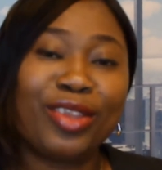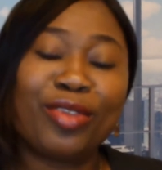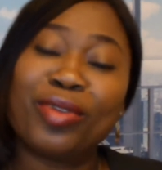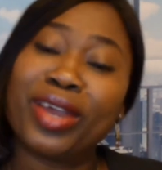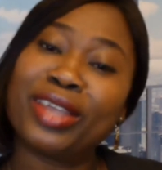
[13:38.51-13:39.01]

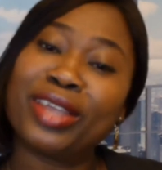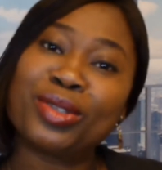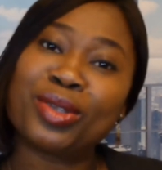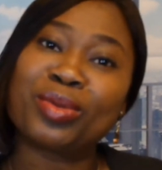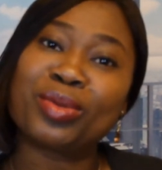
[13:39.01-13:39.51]
Don't forget
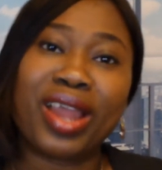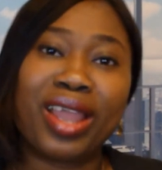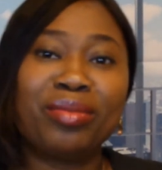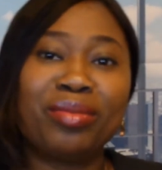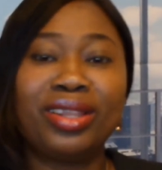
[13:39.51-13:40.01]
to
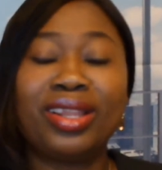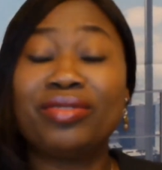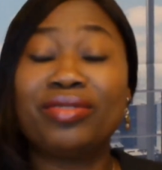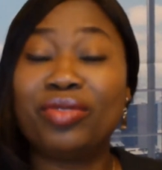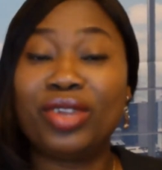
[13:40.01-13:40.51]
subscribe,
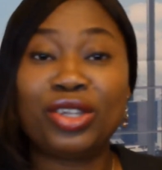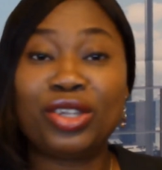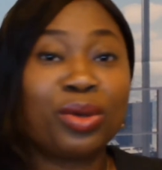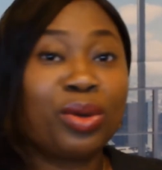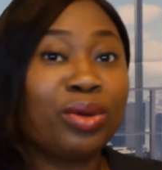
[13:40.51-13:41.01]
love the
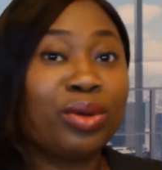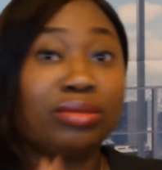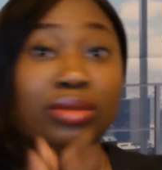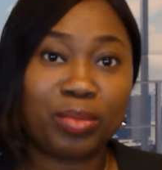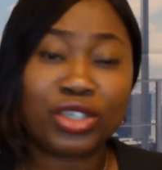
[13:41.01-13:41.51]
video,
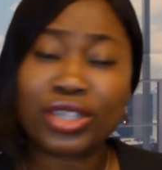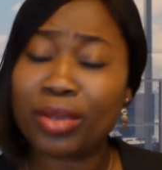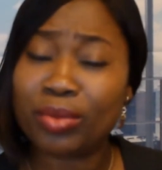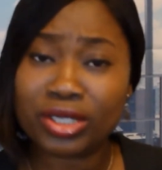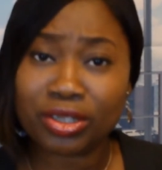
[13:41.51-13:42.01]

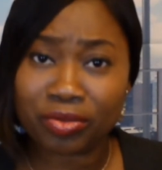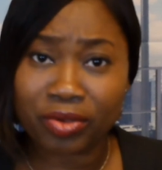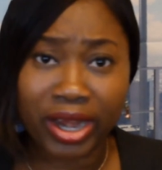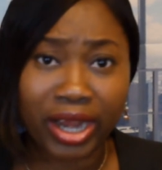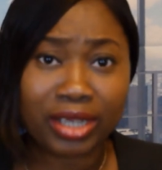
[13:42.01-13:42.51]
share with your
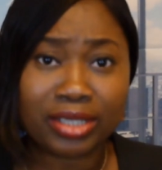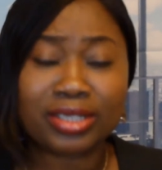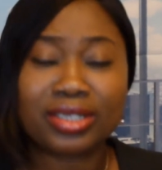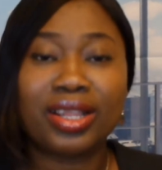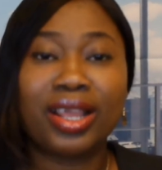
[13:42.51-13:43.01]

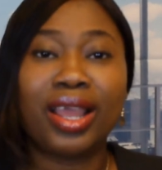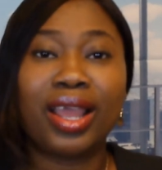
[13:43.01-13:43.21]
friends,